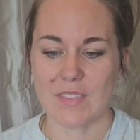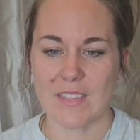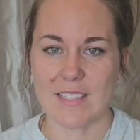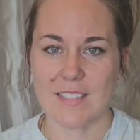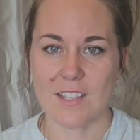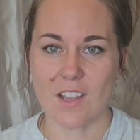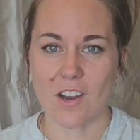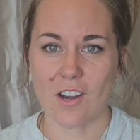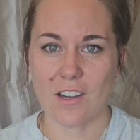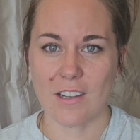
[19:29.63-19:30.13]

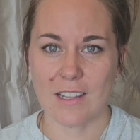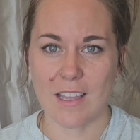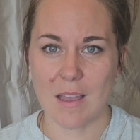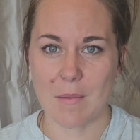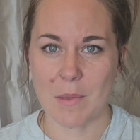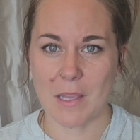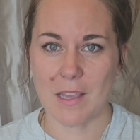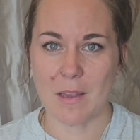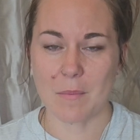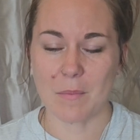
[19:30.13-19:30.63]
this card
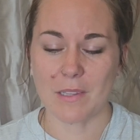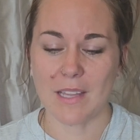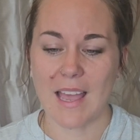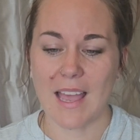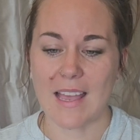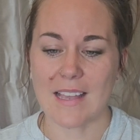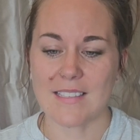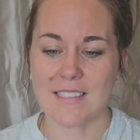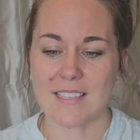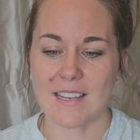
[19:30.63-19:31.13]
coming up
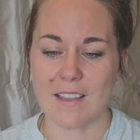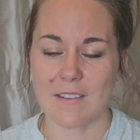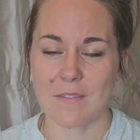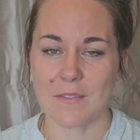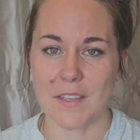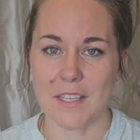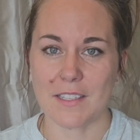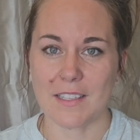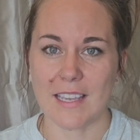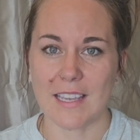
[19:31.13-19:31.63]
last, I
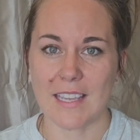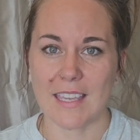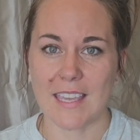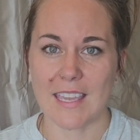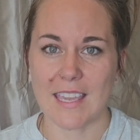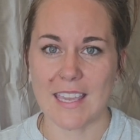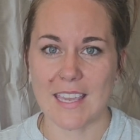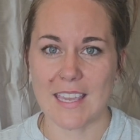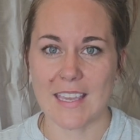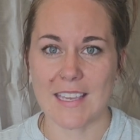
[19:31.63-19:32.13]
feel like,
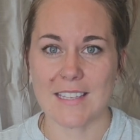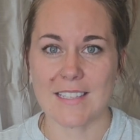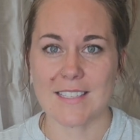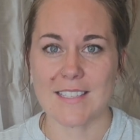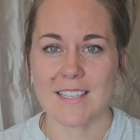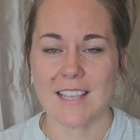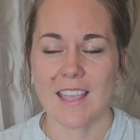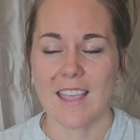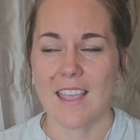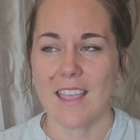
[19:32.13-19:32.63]

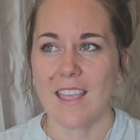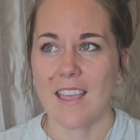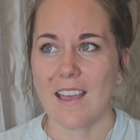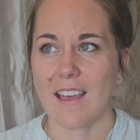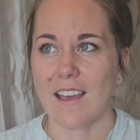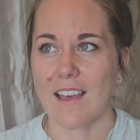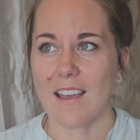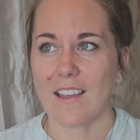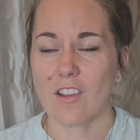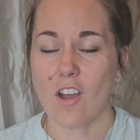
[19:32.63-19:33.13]
is
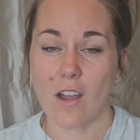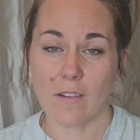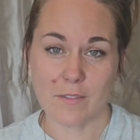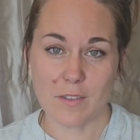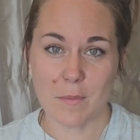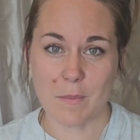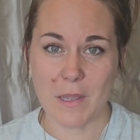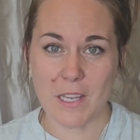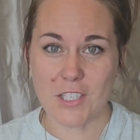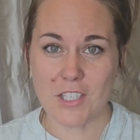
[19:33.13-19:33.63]

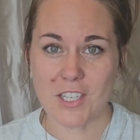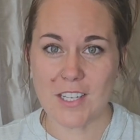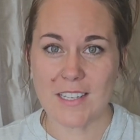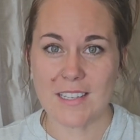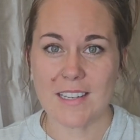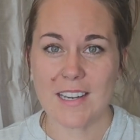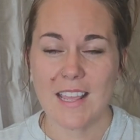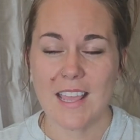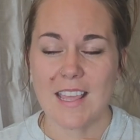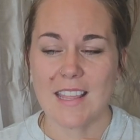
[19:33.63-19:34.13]

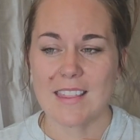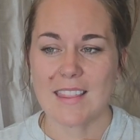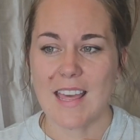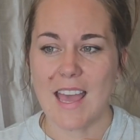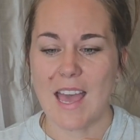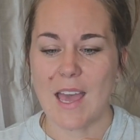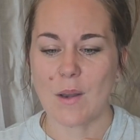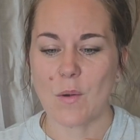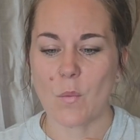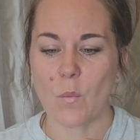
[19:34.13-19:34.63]
confirmation
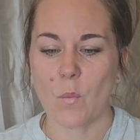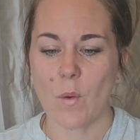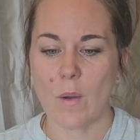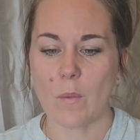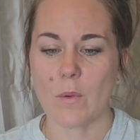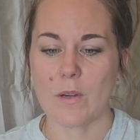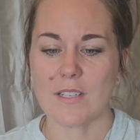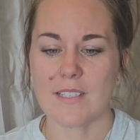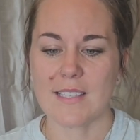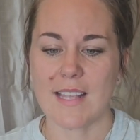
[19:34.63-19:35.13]
that what
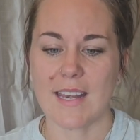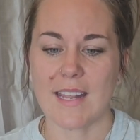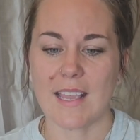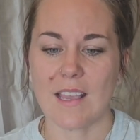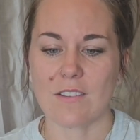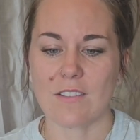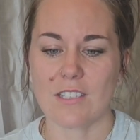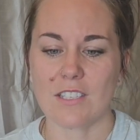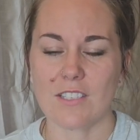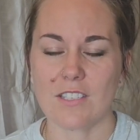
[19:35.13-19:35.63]
we're setting
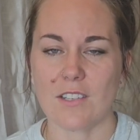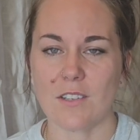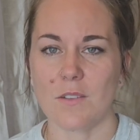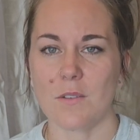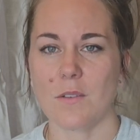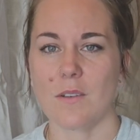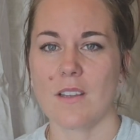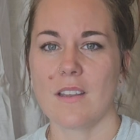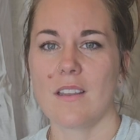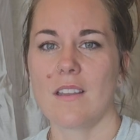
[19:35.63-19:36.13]
out to
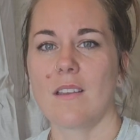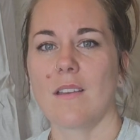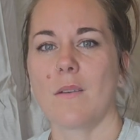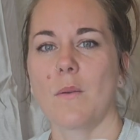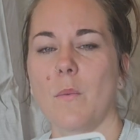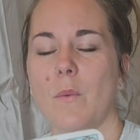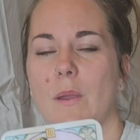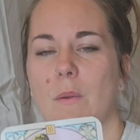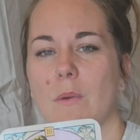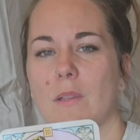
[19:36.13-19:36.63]
do,
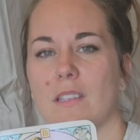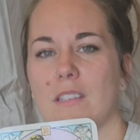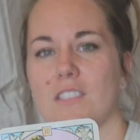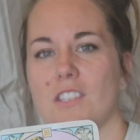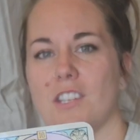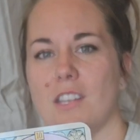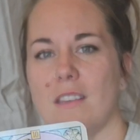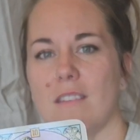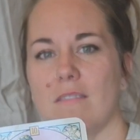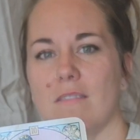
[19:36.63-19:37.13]
we will
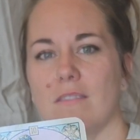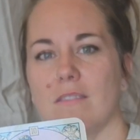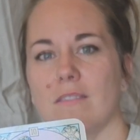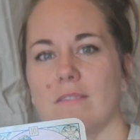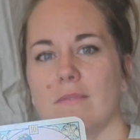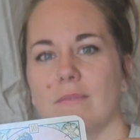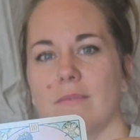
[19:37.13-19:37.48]
achieve.